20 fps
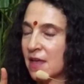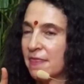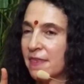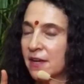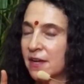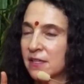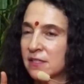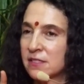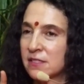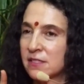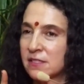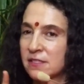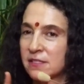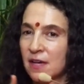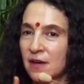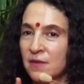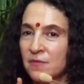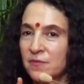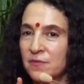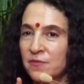that on
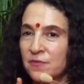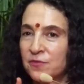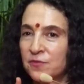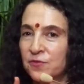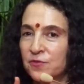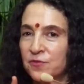some